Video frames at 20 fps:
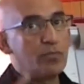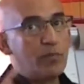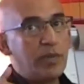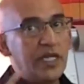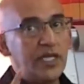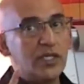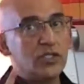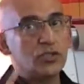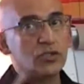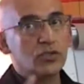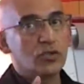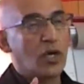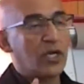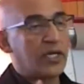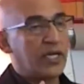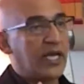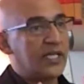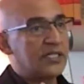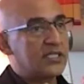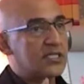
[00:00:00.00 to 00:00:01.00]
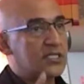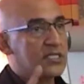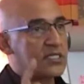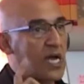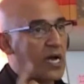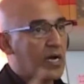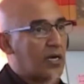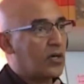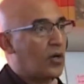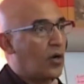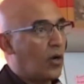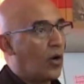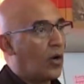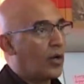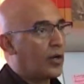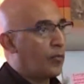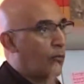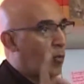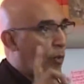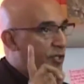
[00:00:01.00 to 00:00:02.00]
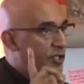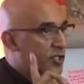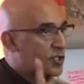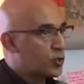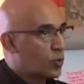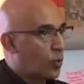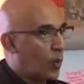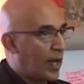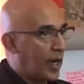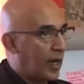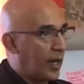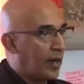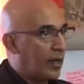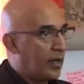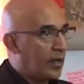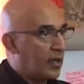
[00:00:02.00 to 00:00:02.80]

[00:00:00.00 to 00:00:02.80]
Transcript: please do not get stuck on just one.